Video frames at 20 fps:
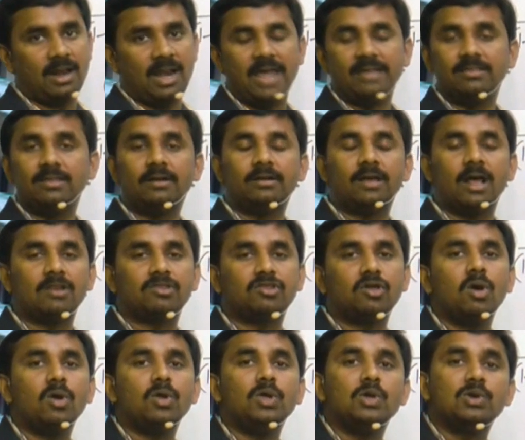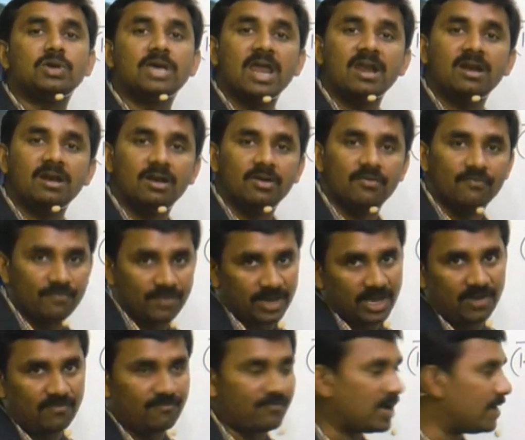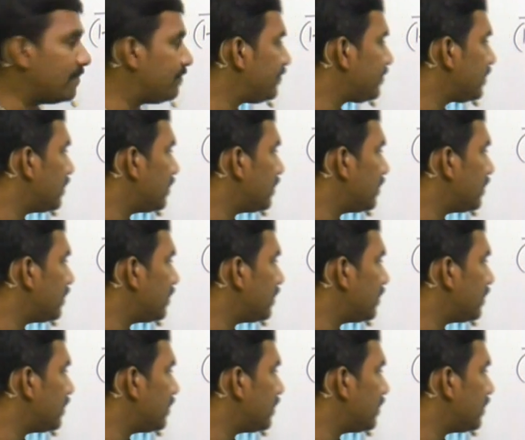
Like that also you can verify.